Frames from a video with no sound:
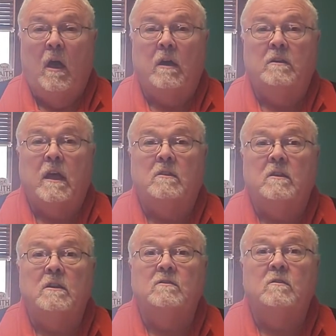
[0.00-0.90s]
Not the
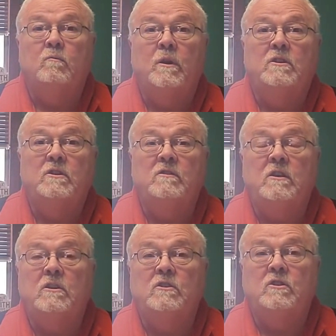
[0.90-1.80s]
least of which is
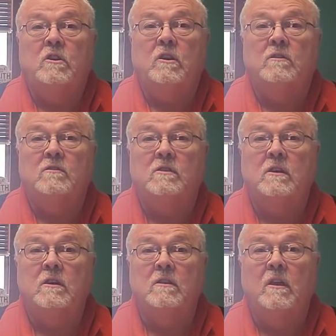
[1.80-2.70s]
the assurance
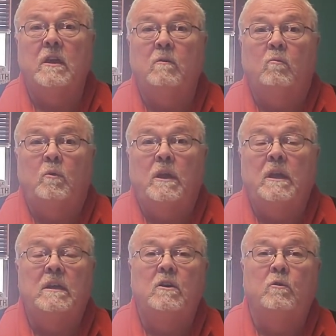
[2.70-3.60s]
that we
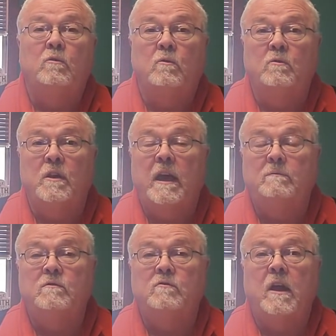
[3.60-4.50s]
can go through times
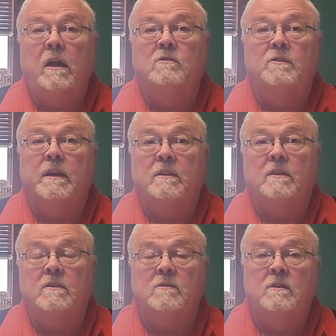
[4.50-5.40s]
of trials like
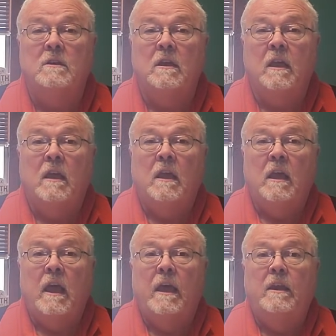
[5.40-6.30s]
this
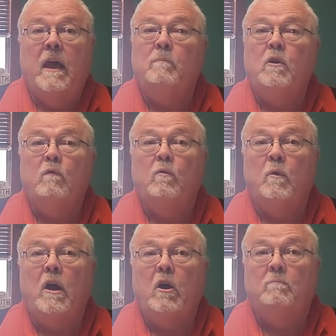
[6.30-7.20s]
and not be
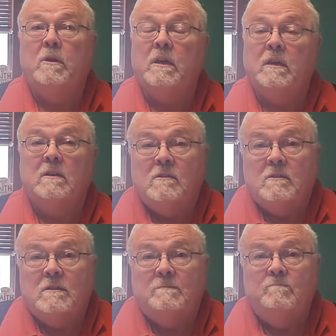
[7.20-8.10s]
overwhelmed,
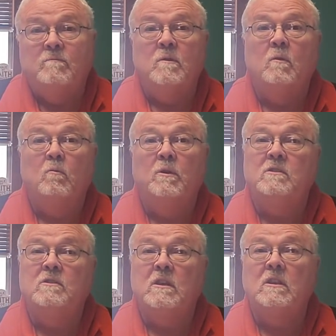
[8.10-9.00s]
because we
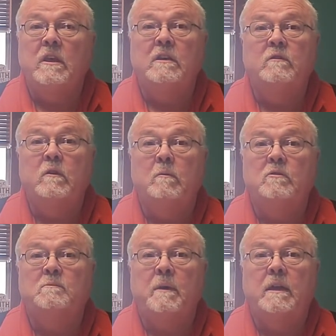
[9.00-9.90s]
see things from a
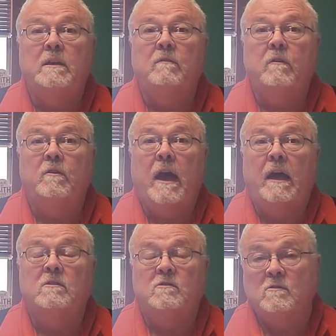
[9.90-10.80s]
perspective of
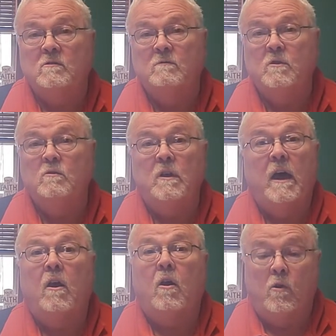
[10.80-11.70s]
God's view,
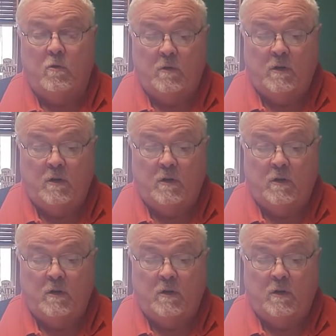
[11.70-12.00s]
not our own.